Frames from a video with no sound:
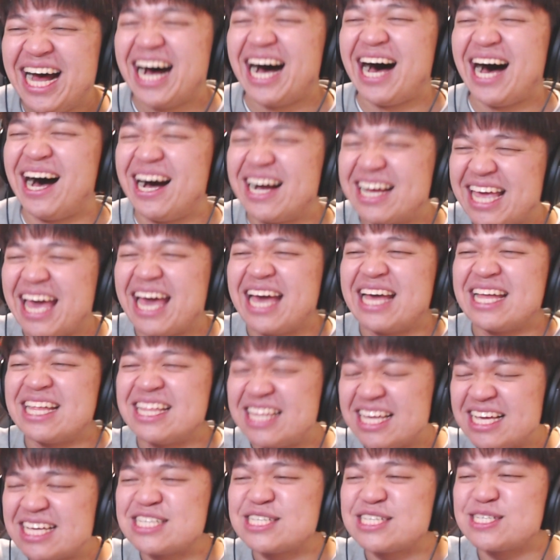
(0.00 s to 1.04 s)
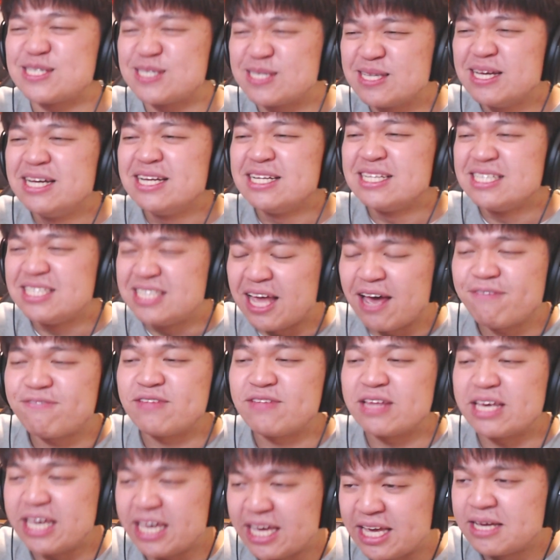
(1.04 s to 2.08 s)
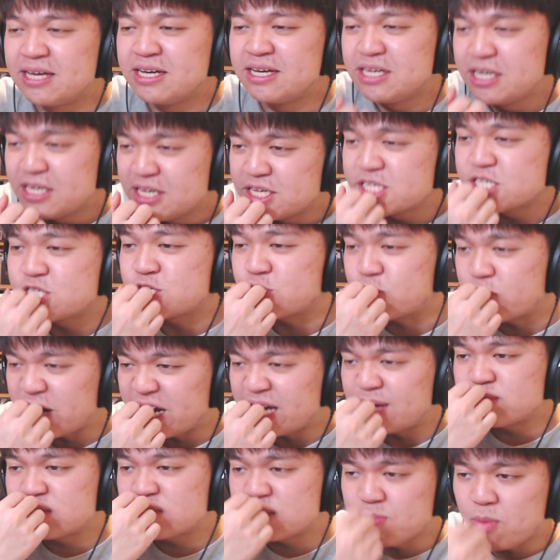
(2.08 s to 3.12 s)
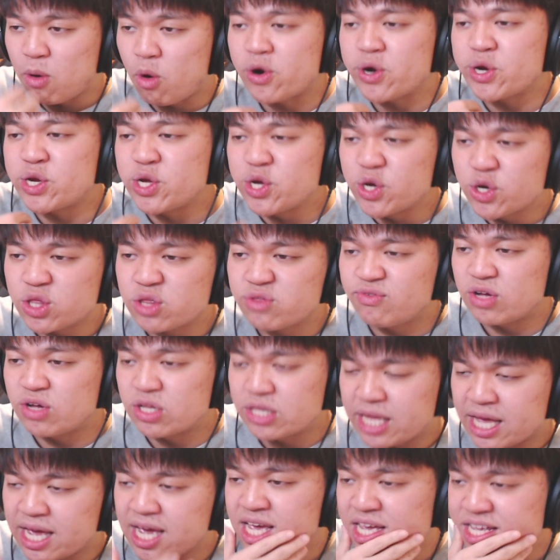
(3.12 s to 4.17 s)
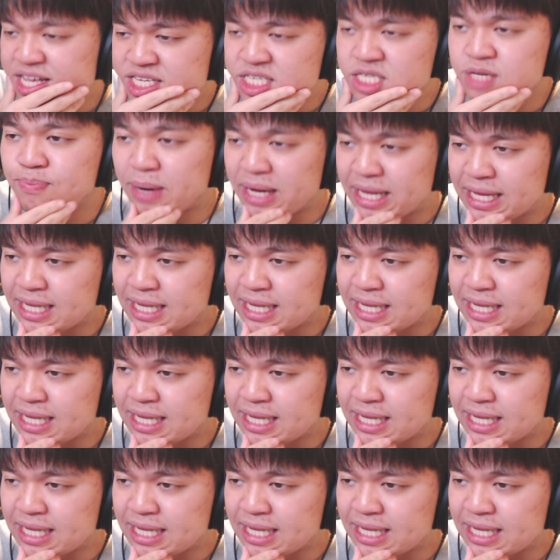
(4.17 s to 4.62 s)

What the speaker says: Okay, this definitely screams more youthfulness, but